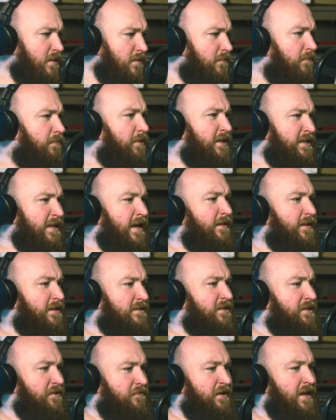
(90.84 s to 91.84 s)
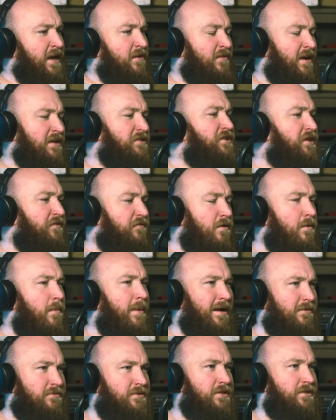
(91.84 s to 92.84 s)
But yeah, there's like if you get rescued from a
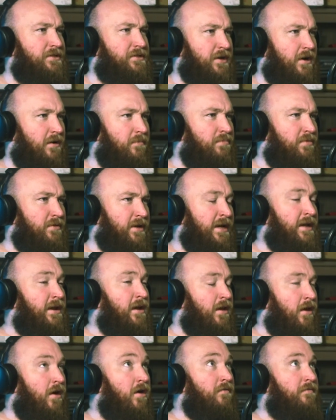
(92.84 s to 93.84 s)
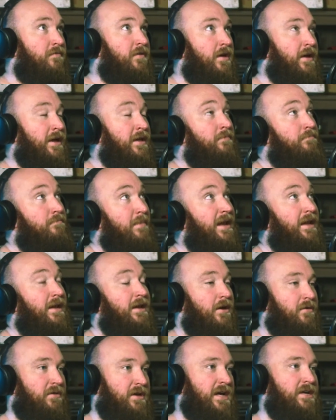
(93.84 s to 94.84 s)
mountaintop in many
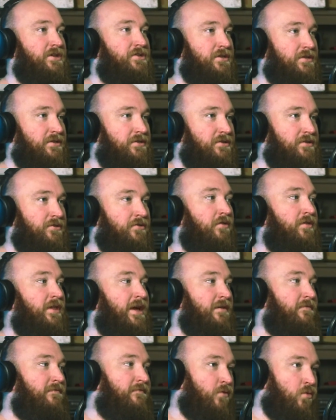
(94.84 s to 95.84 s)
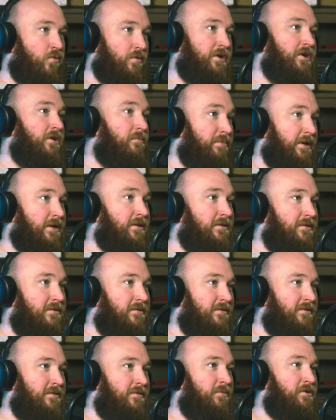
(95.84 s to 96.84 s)
locations, you're then forwarded a bill,
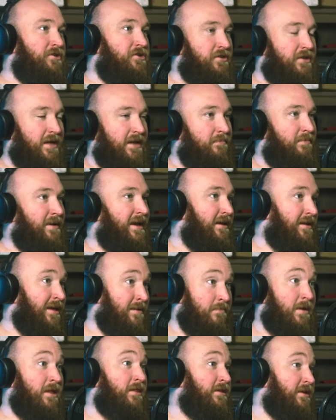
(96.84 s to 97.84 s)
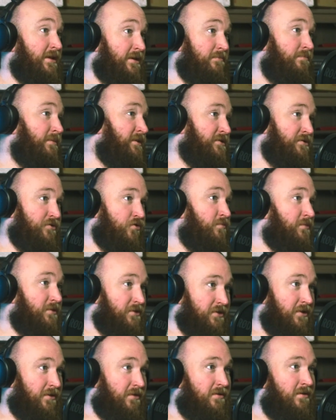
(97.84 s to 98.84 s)
which you then pay like monthly
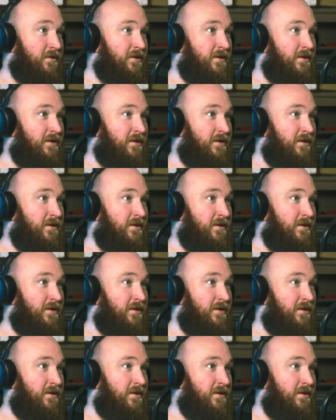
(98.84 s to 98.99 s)
installments on.